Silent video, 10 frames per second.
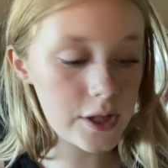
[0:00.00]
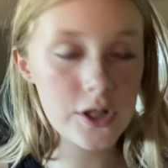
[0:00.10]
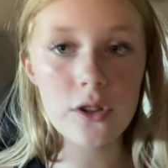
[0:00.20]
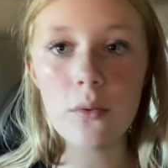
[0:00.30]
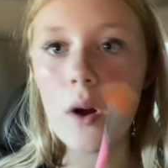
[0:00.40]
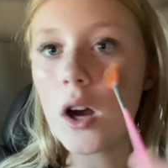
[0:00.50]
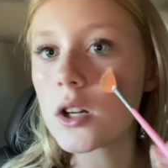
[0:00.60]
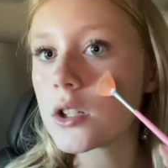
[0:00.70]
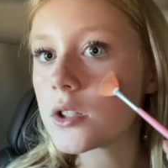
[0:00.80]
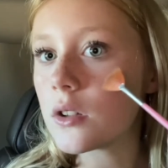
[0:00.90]
into the
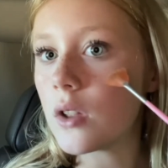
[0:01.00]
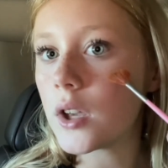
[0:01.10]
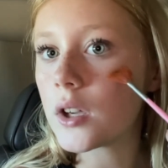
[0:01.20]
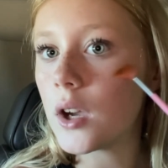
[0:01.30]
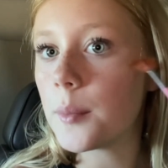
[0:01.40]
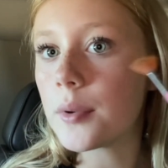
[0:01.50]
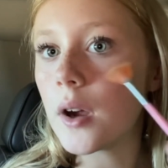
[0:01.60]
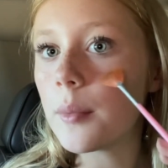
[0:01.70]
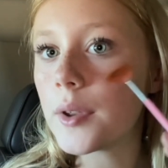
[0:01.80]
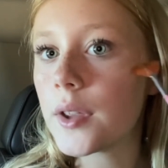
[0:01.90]
water, so like I
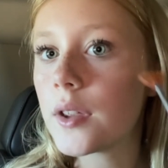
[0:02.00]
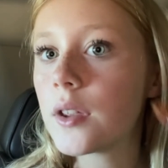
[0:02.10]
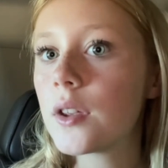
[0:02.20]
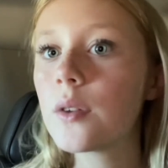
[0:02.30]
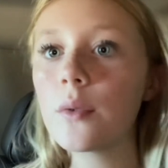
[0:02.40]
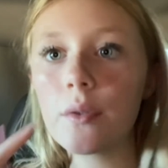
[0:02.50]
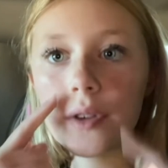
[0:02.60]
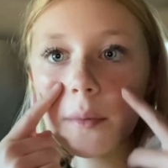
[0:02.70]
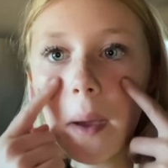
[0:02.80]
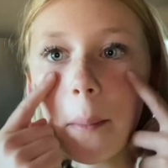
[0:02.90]
probably won't
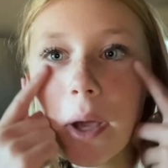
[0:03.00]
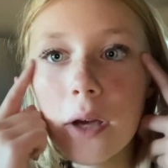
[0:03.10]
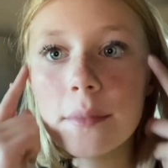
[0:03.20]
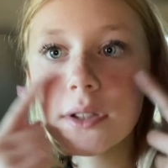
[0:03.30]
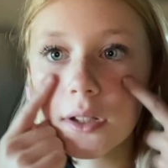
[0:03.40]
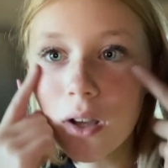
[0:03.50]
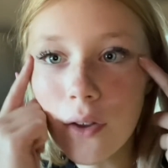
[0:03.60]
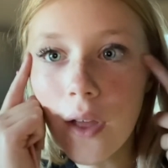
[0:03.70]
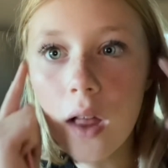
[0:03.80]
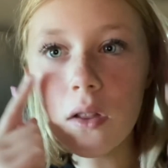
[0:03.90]
need my makeup to stay
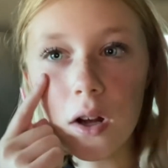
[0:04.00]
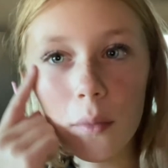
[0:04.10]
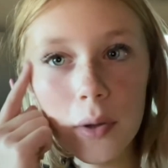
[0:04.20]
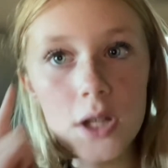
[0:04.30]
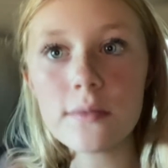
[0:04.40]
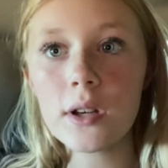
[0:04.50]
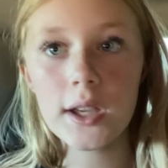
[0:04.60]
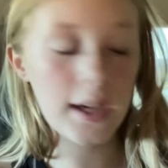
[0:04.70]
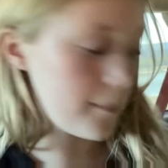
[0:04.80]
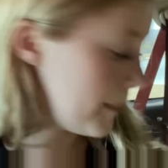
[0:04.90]
on that long. Plus we're
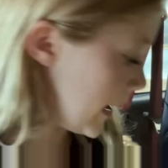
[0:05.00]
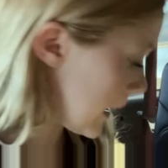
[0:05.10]
camping,